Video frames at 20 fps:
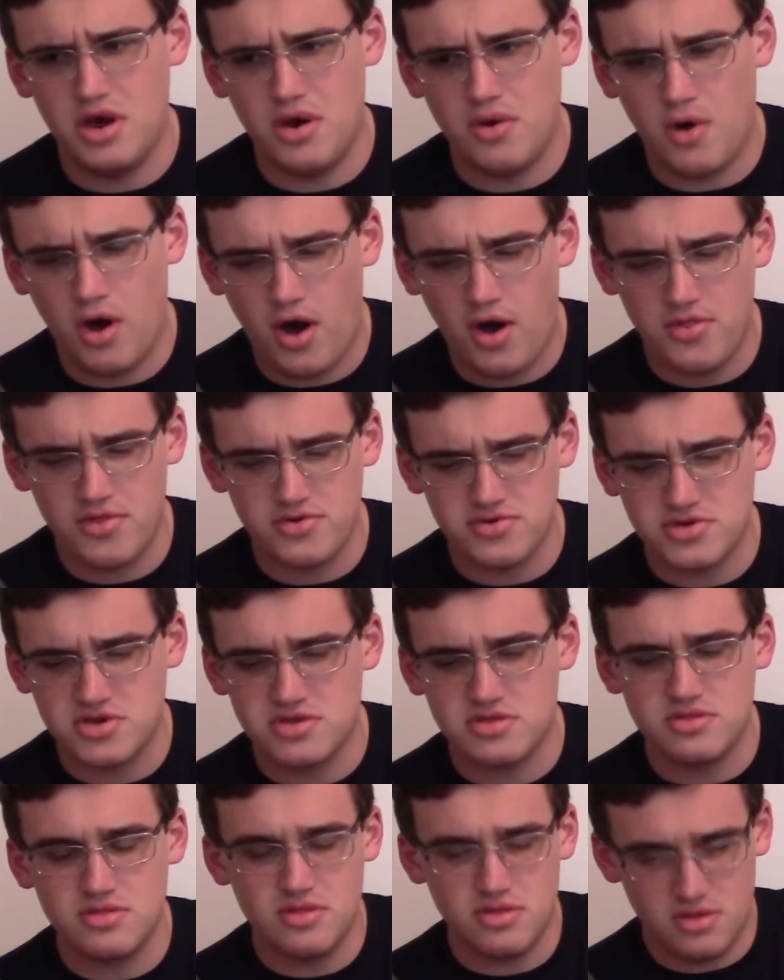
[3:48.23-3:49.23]
all those,
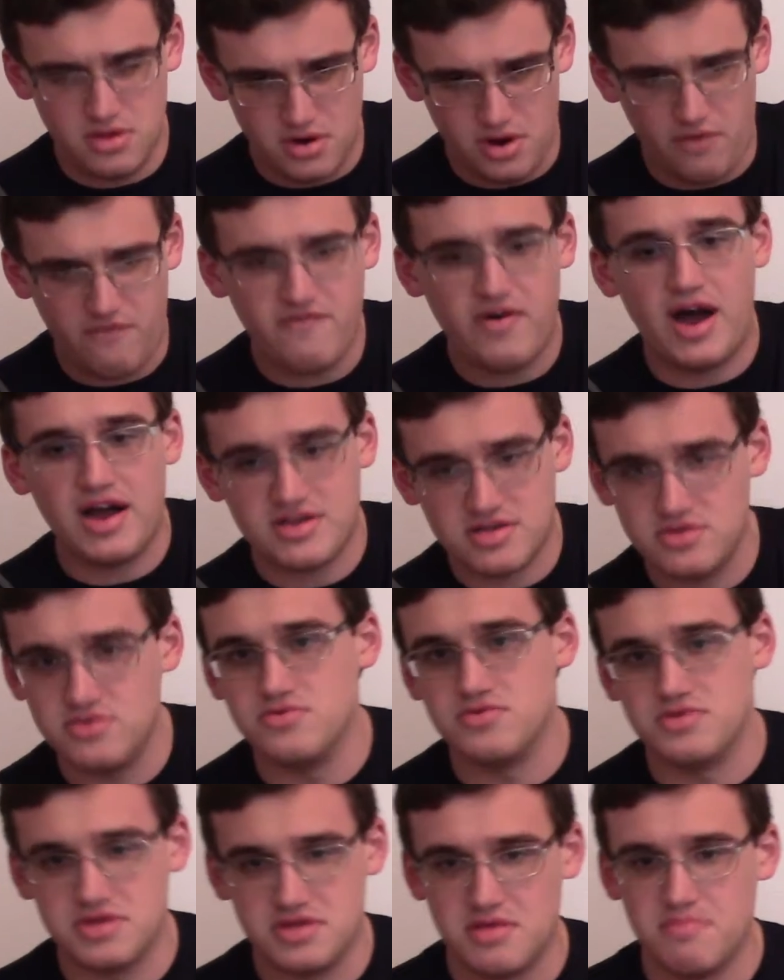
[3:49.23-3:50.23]
Fox
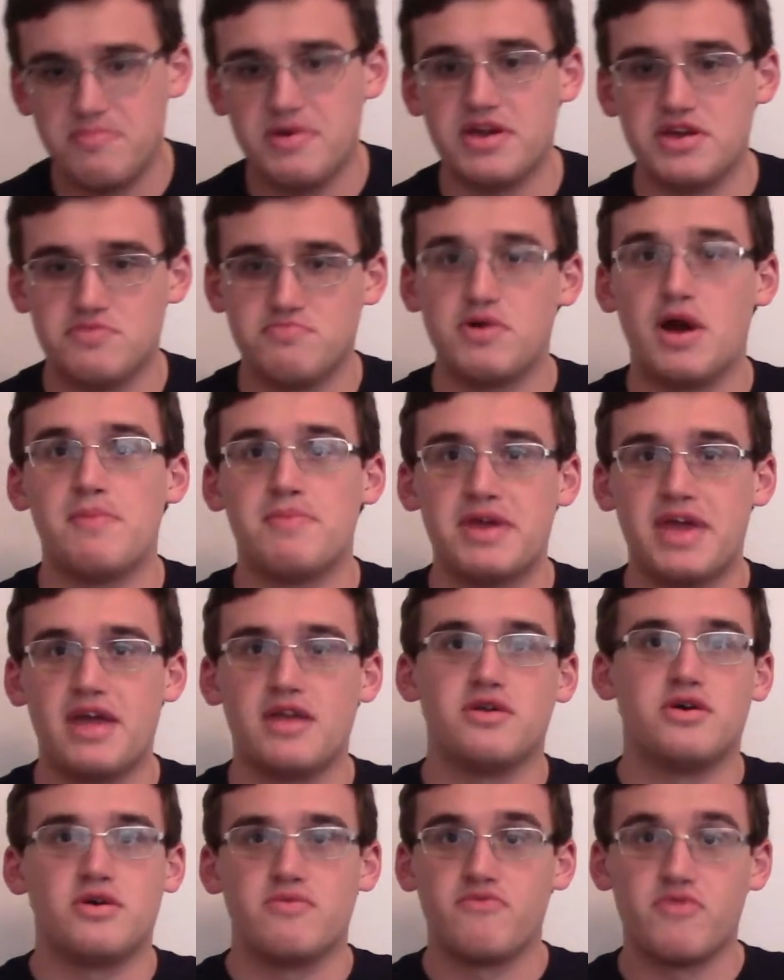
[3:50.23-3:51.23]
News is the biggest
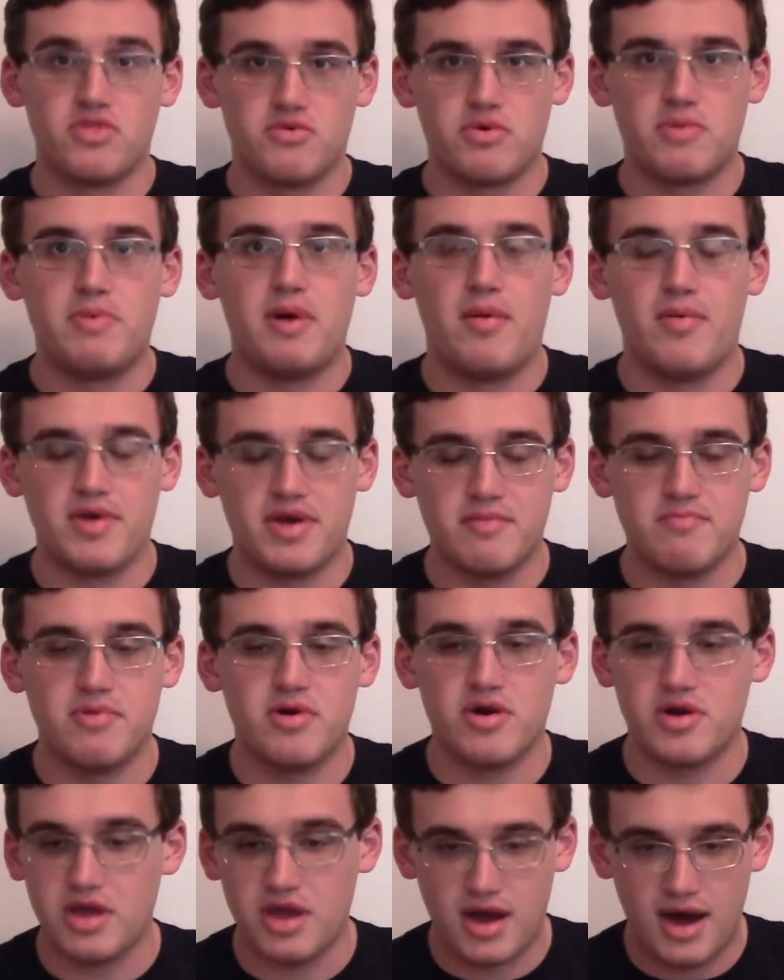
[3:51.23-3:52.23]
propaganda arm for the Republican
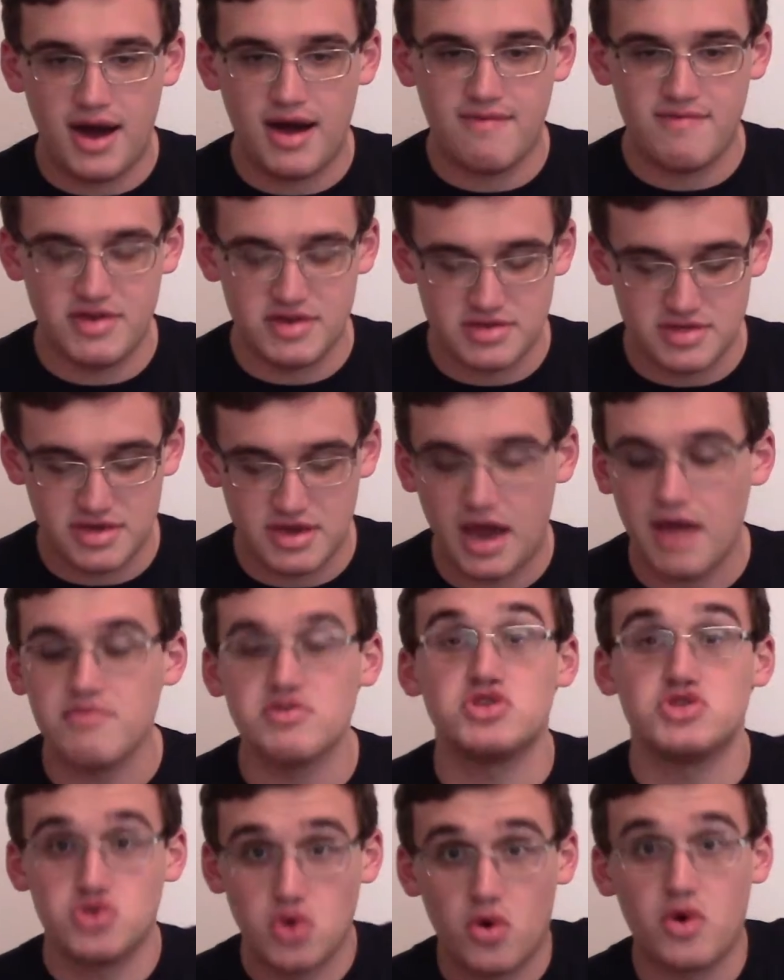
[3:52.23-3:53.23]
Party, obviously. I have a
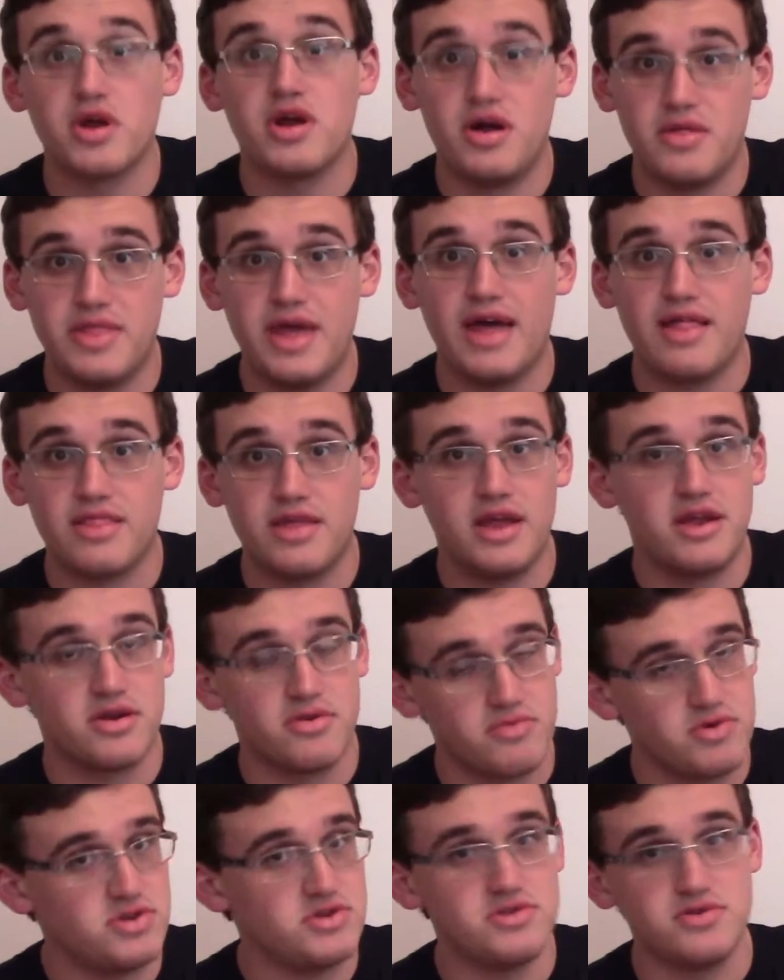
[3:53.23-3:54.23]
story on that later,
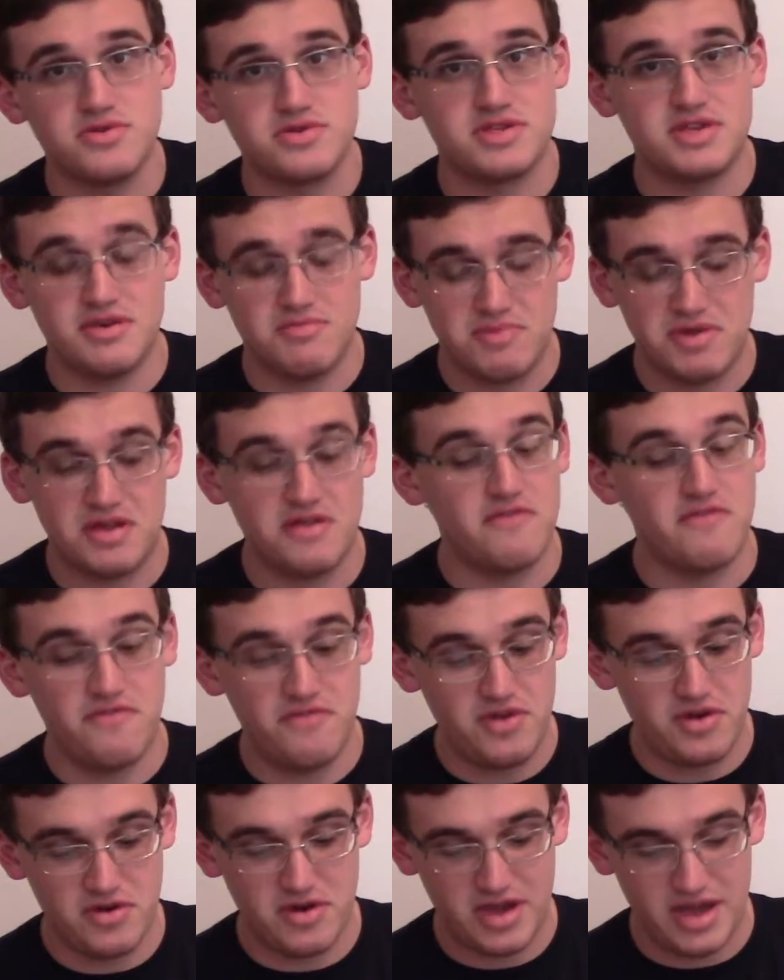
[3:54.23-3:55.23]
which you'll see me
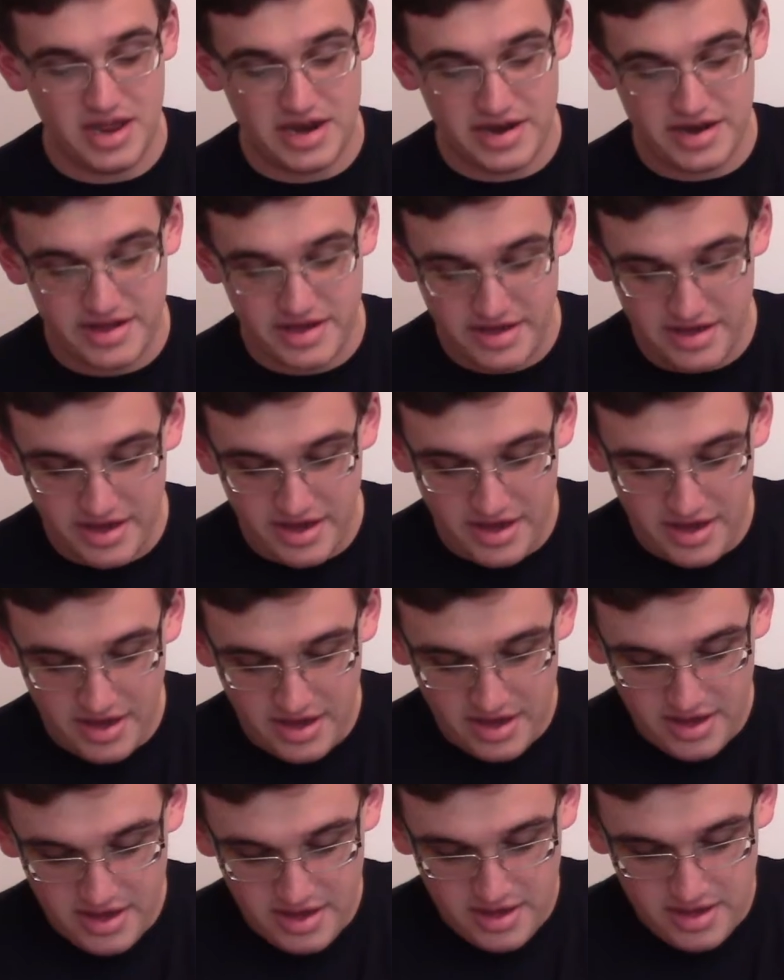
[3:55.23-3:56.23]
infuriated.
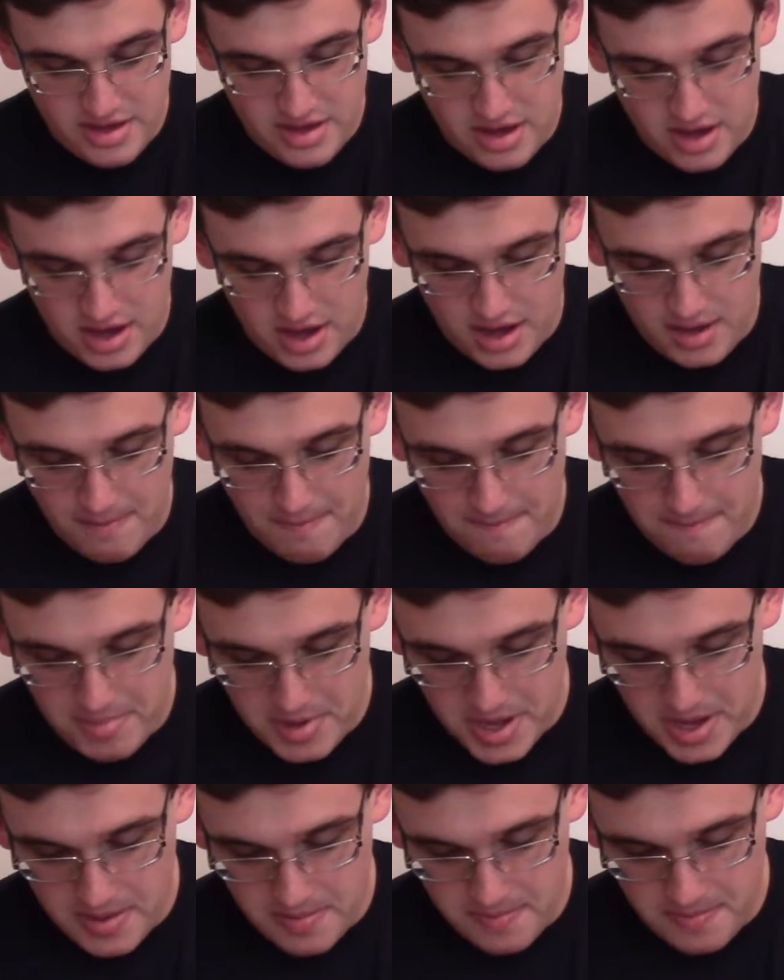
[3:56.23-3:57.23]

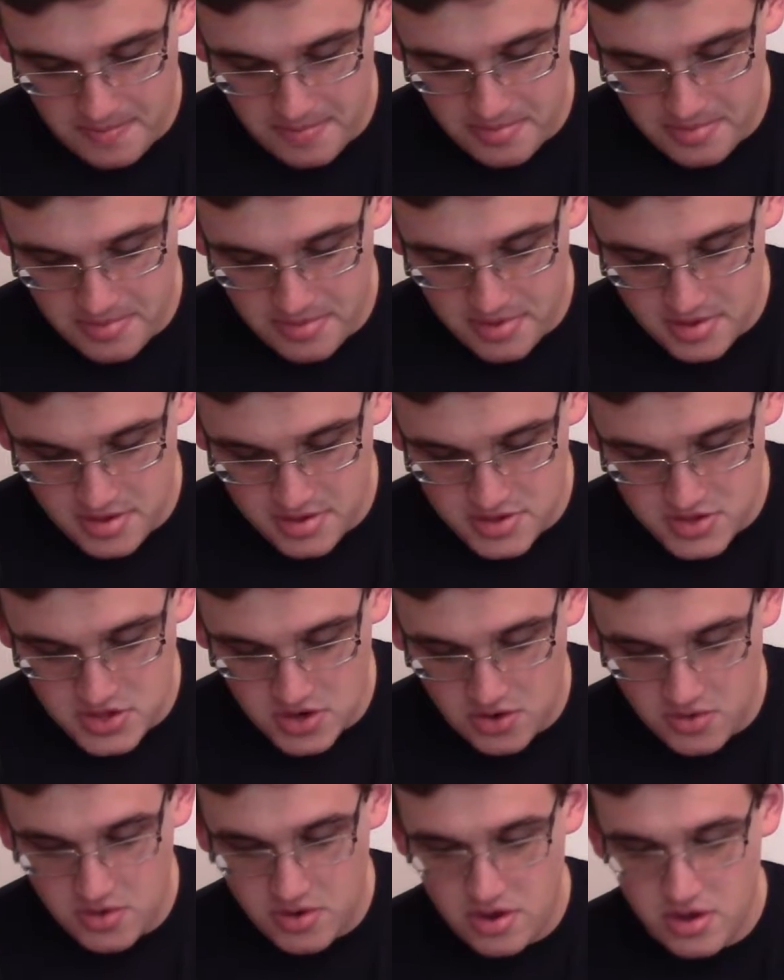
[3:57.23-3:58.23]
But,
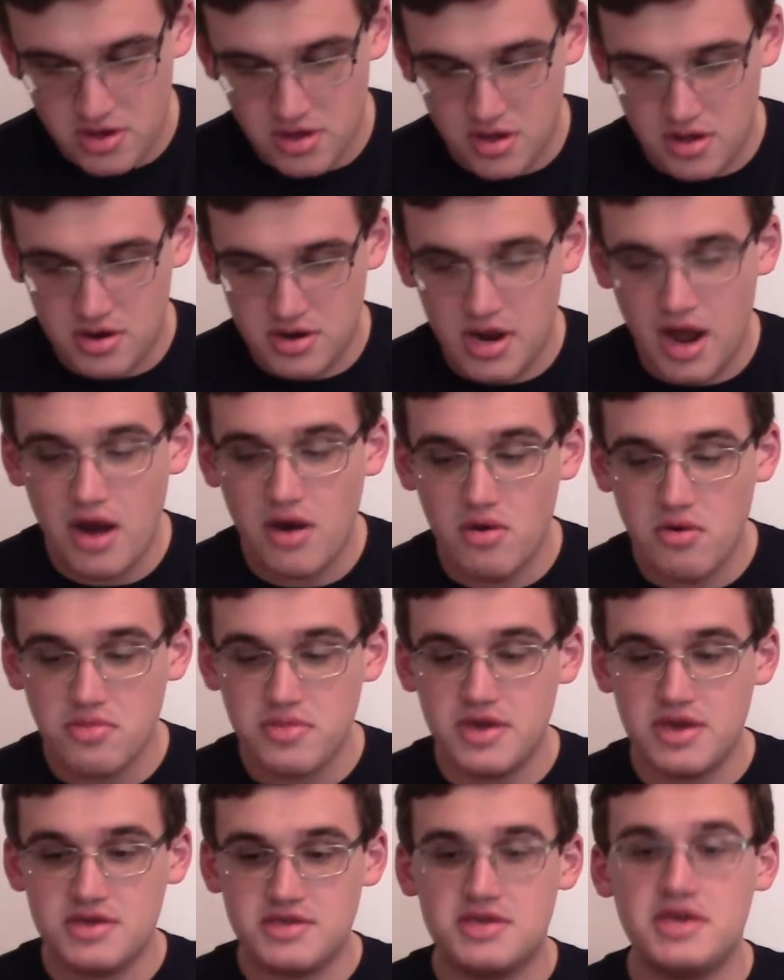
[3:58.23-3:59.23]
so, not
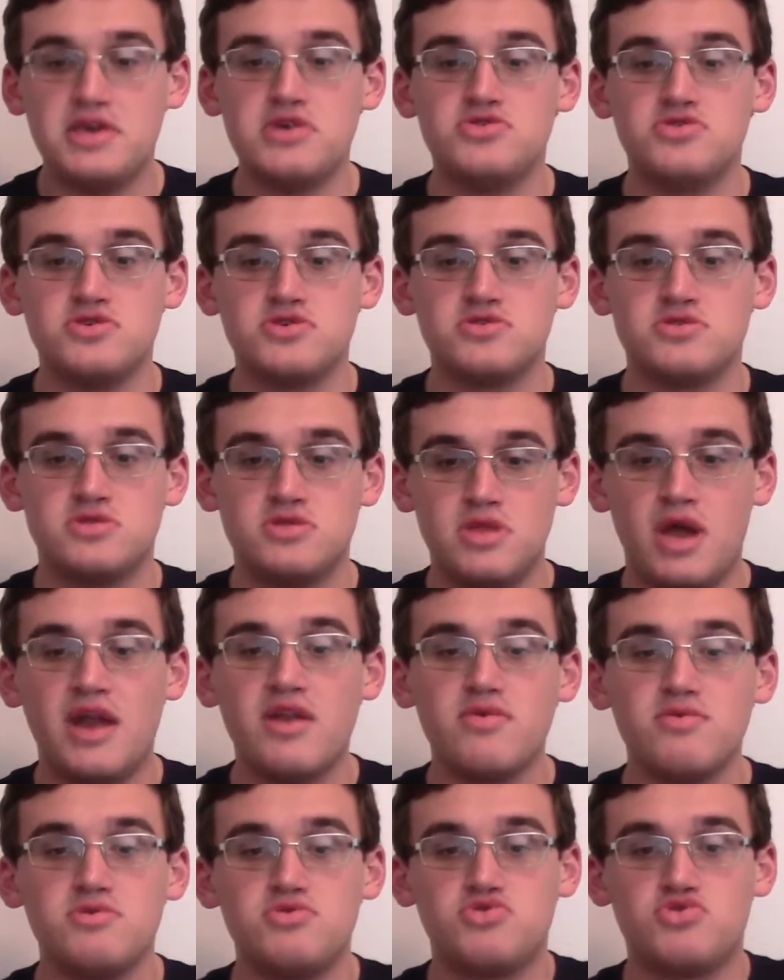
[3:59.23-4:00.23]
only
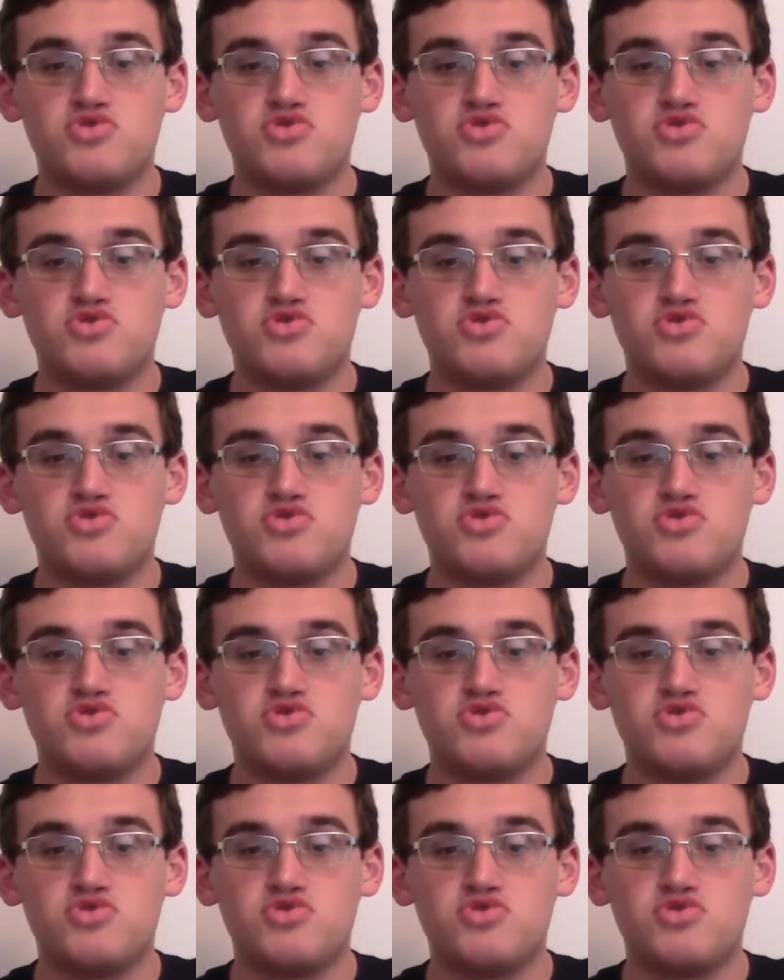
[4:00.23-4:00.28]
is